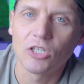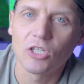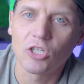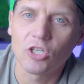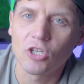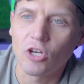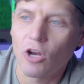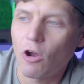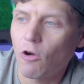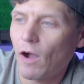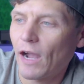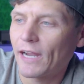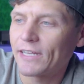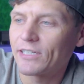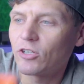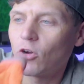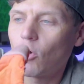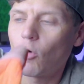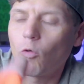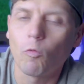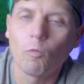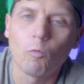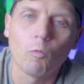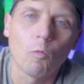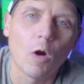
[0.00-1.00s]
you know, I
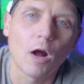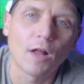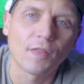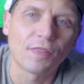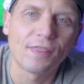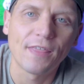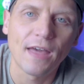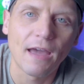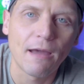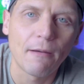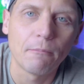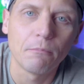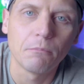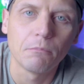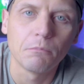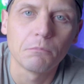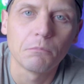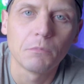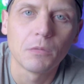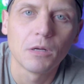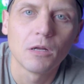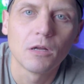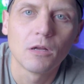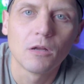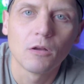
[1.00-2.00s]
don't want them
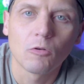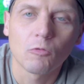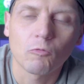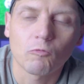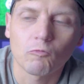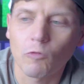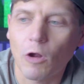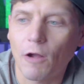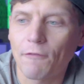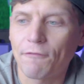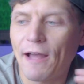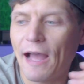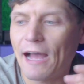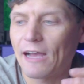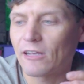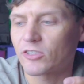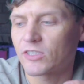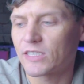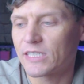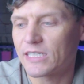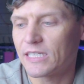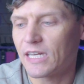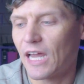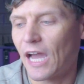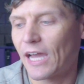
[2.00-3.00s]

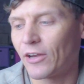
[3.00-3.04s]
roughhousing.